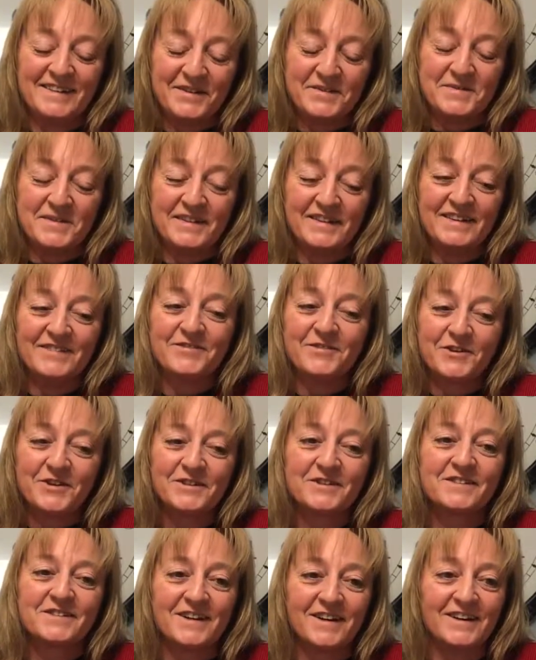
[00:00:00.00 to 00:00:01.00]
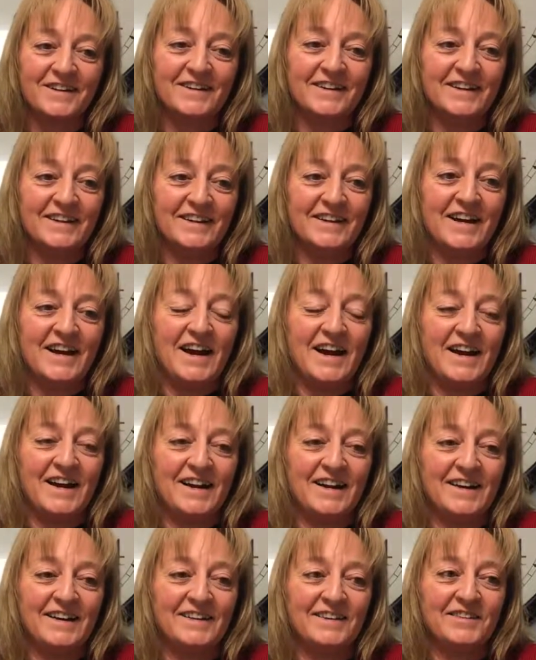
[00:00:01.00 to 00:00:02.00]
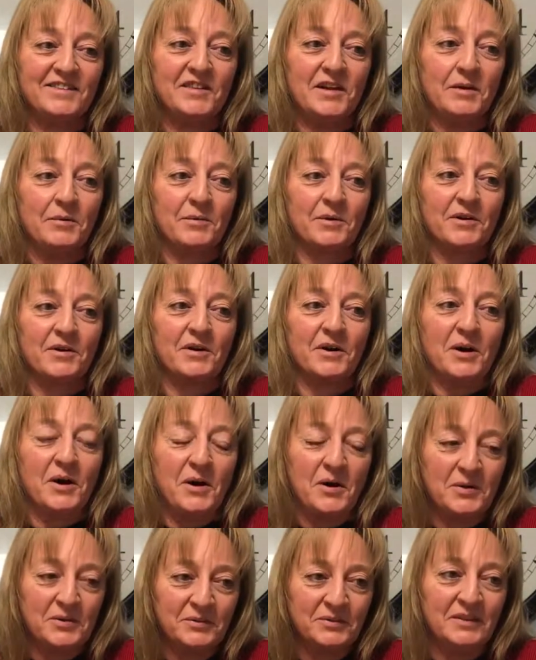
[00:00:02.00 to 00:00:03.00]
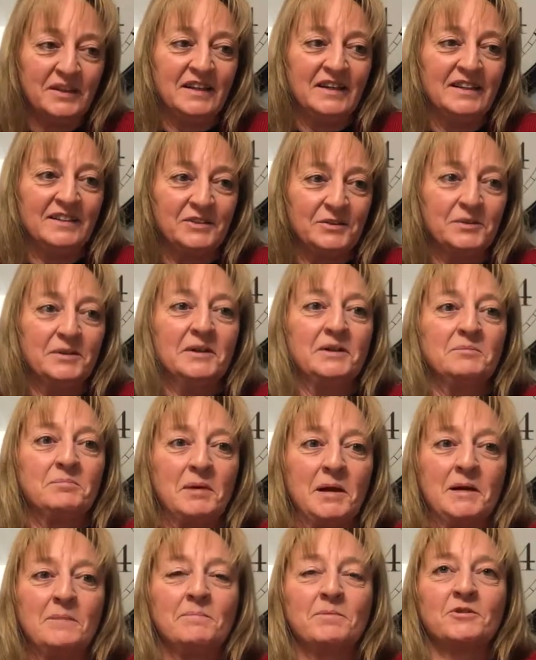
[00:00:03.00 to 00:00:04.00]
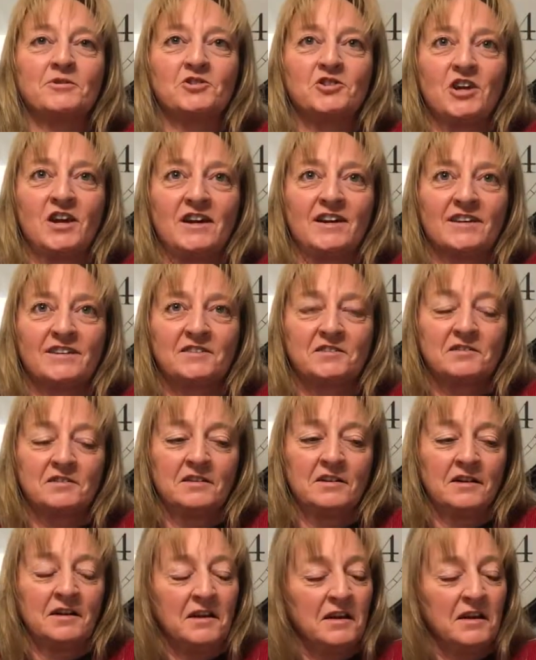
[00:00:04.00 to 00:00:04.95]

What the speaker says: Yeah, when I first started, they were only doing paper checks.